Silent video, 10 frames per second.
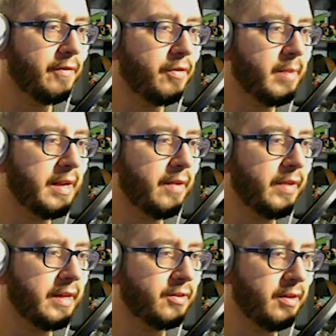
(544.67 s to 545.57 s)
many
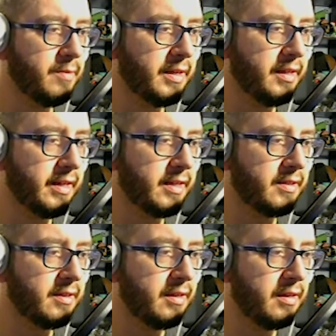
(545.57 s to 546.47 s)
things are in my
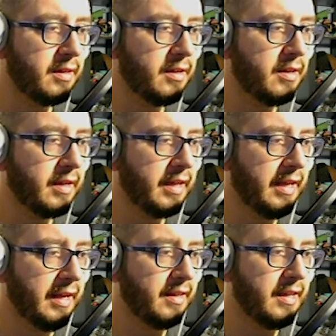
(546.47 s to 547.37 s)
list,
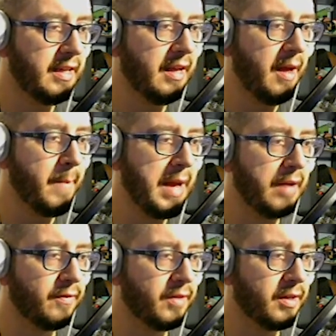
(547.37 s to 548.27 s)
get the amount
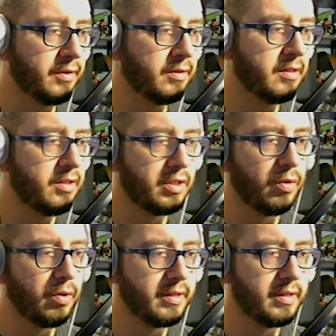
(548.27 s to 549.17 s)
of those, and just
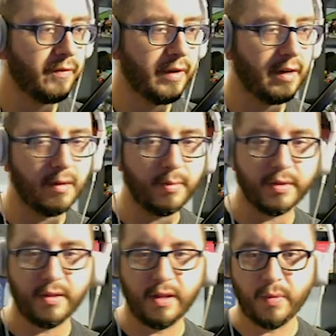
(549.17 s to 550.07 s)
store it as a variable
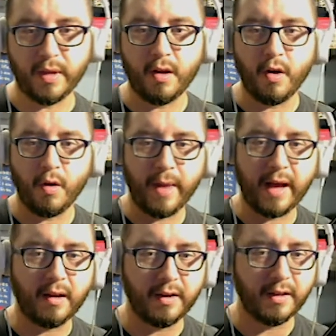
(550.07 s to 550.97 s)
so that we can call
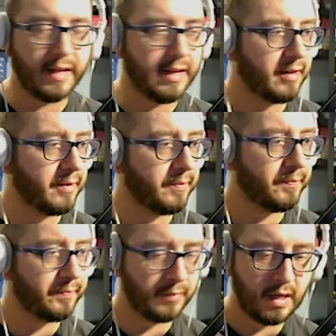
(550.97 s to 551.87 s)
back on it later.
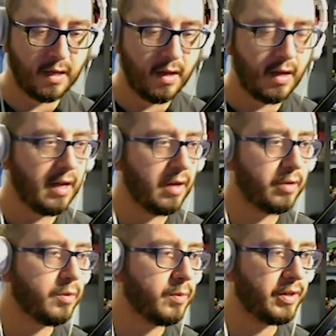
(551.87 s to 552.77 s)
I
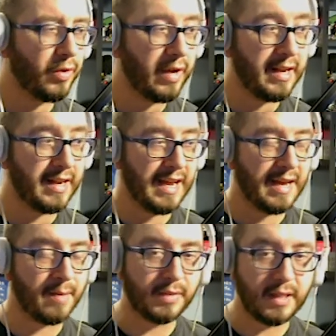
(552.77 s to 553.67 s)
also want to create an
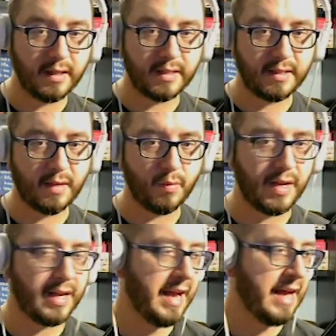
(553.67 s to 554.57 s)
empty list that we
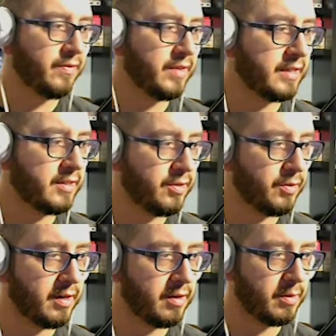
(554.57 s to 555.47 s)
can add things to
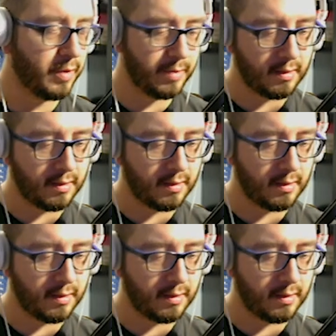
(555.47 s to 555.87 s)
here in a moment.